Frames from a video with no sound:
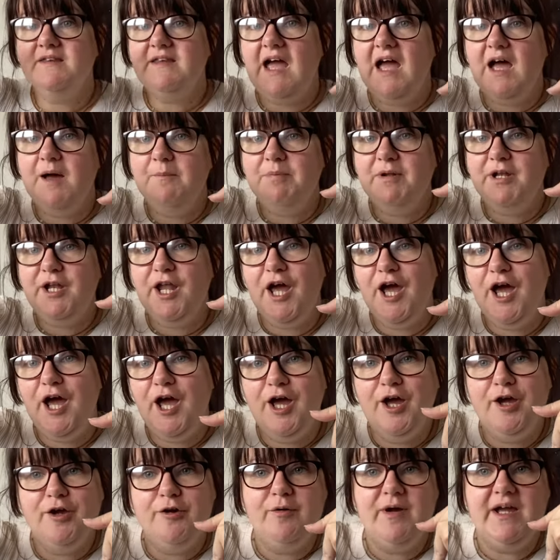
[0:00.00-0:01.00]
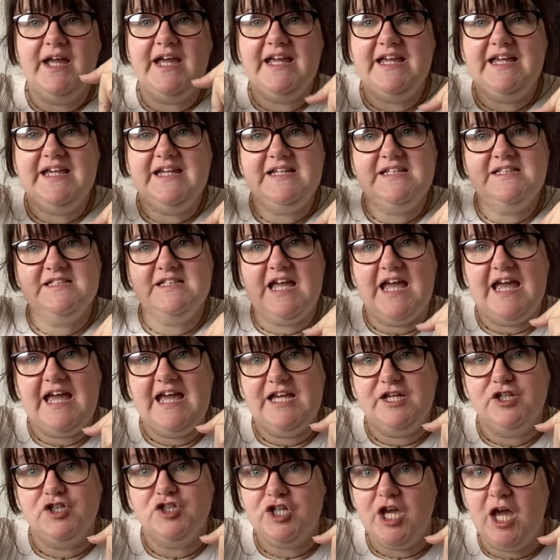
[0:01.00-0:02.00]
Down below is
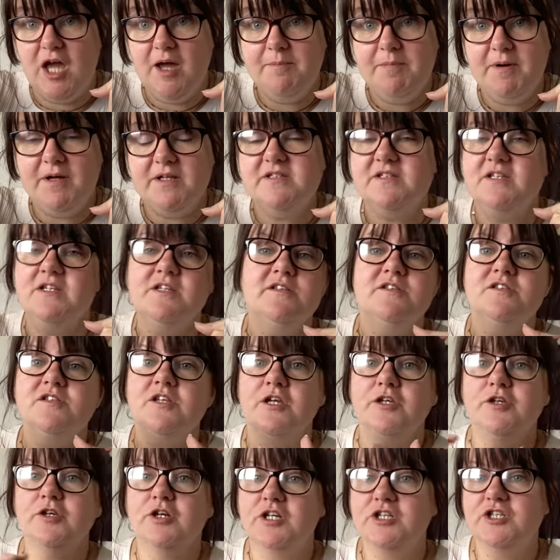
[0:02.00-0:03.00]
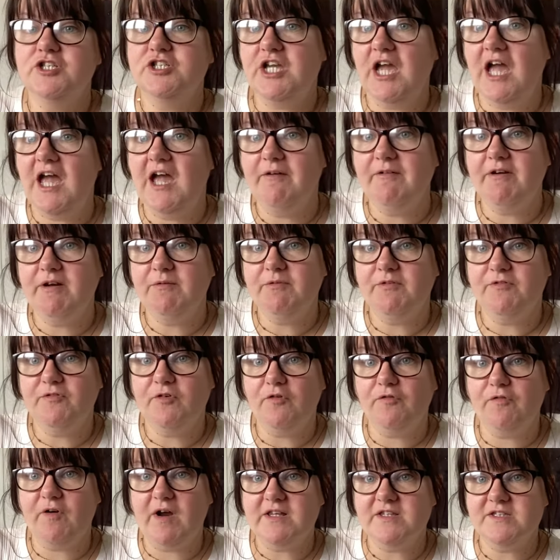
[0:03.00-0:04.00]
a share button, so you can share it with
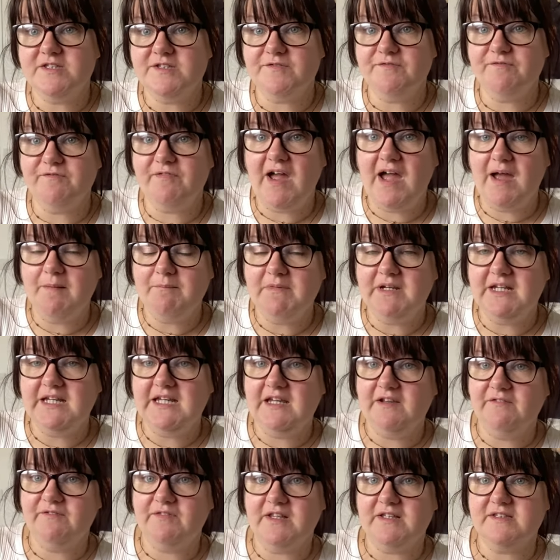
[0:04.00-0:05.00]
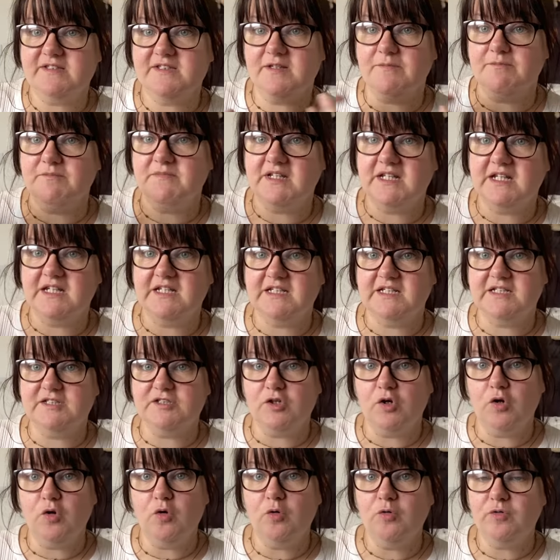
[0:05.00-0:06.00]
your friends and family if there's something in this
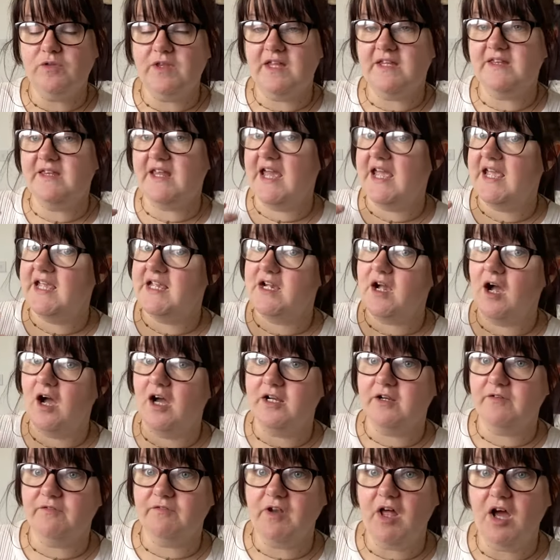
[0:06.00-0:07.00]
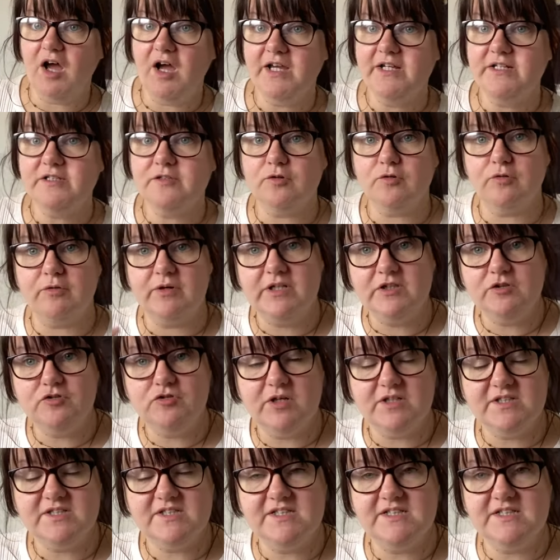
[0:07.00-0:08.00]
haul that they kind of liked or
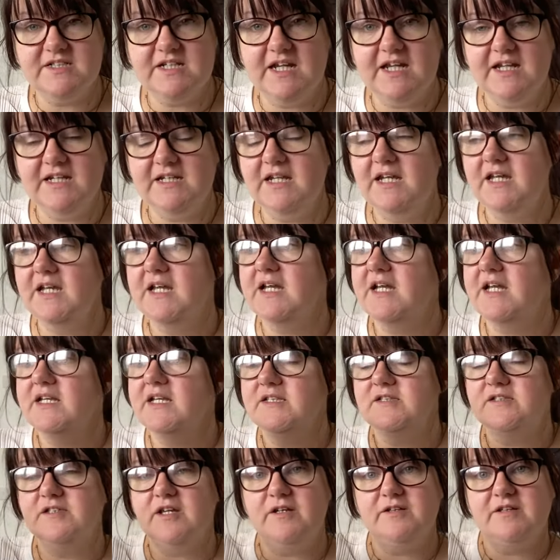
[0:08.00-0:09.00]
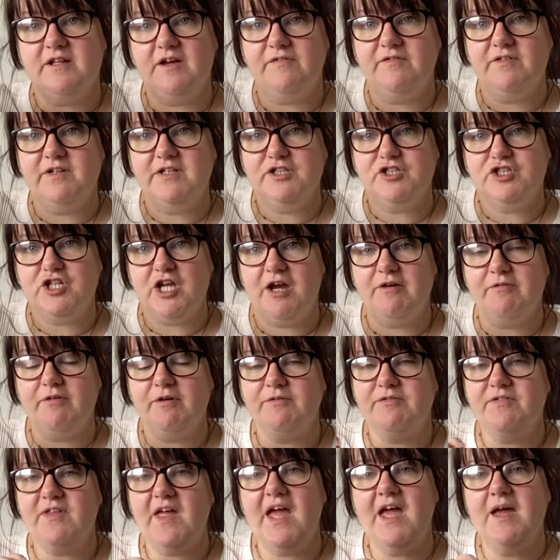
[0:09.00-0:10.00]
interested in. So definitely share it
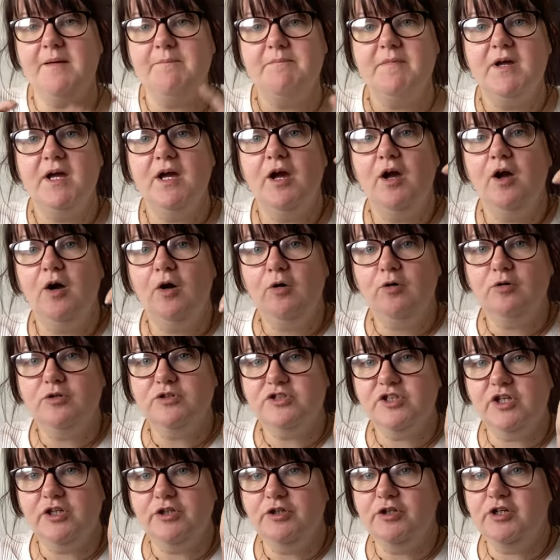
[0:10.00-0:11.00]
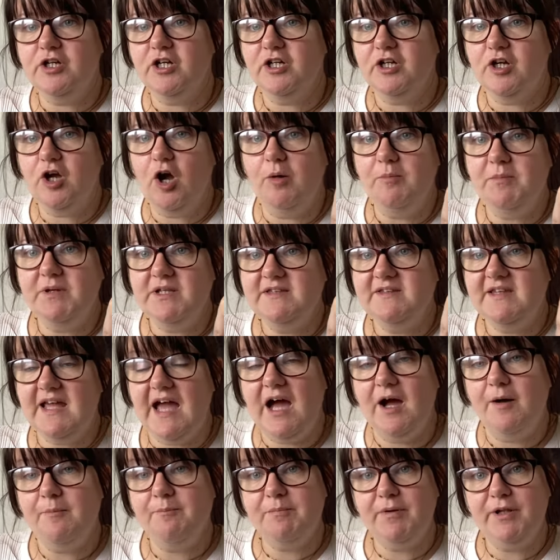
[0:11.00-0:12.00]
with them. Also, you can comment
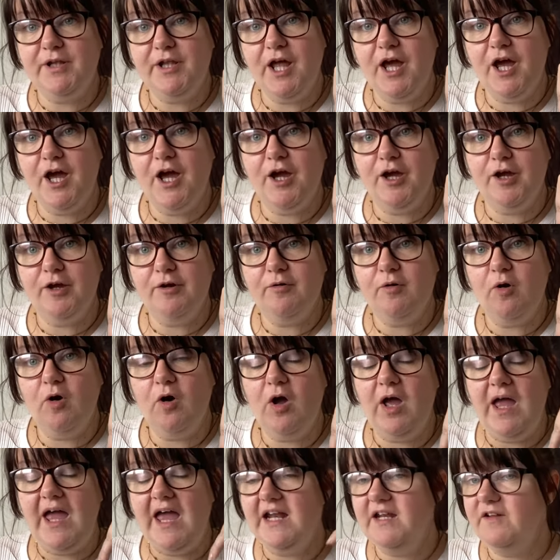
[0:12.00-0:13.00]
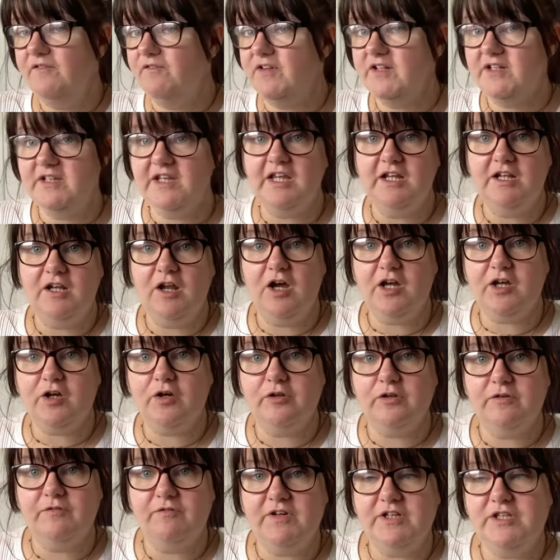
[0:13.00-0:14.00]
down below anything that you like
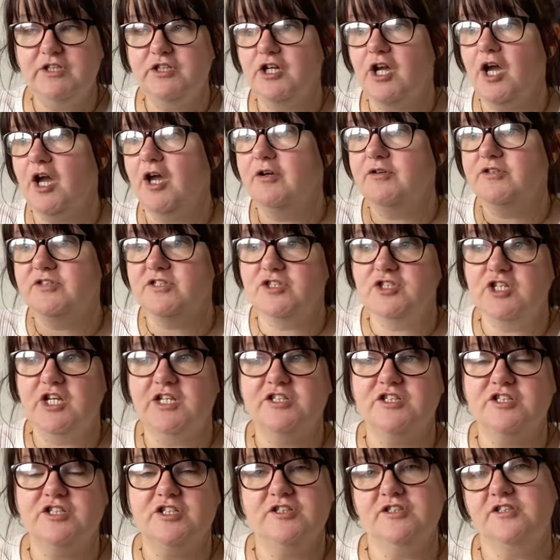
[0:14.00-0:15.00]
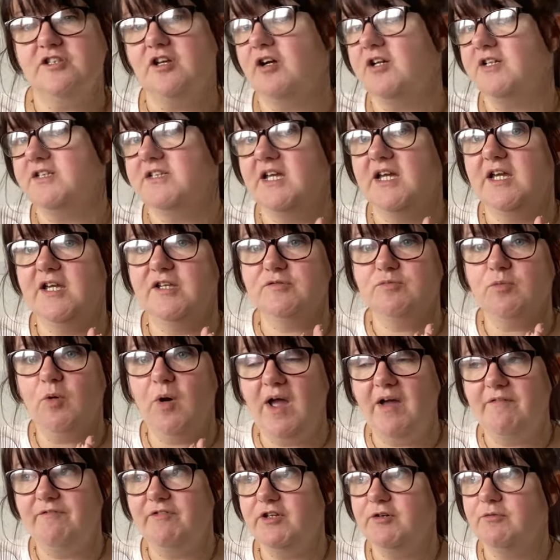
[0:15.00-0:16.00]
on the video, suggestions, ideas,
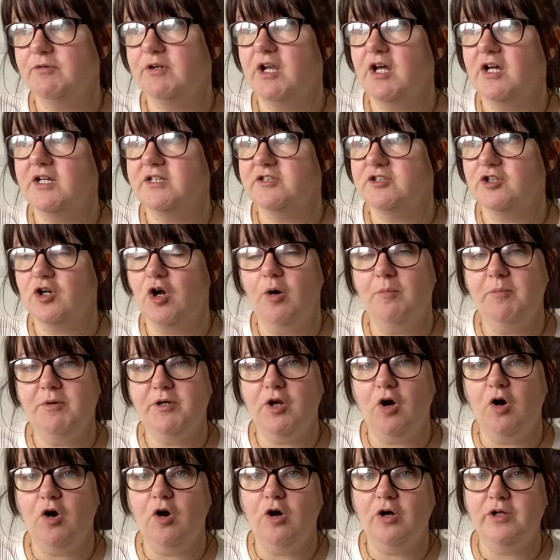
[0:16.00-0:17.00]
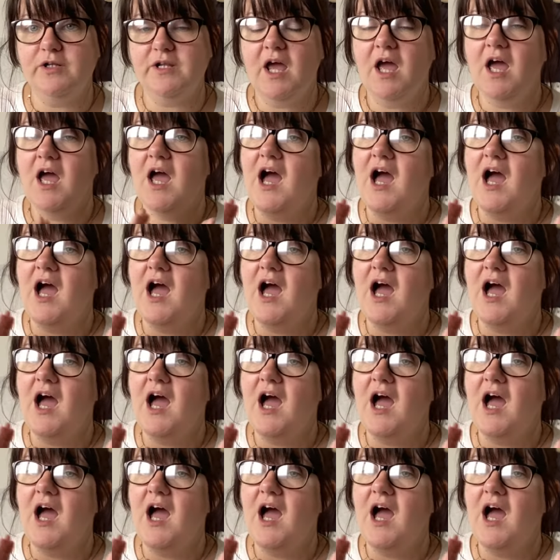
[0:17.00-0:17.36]
whatever you would like to comment on.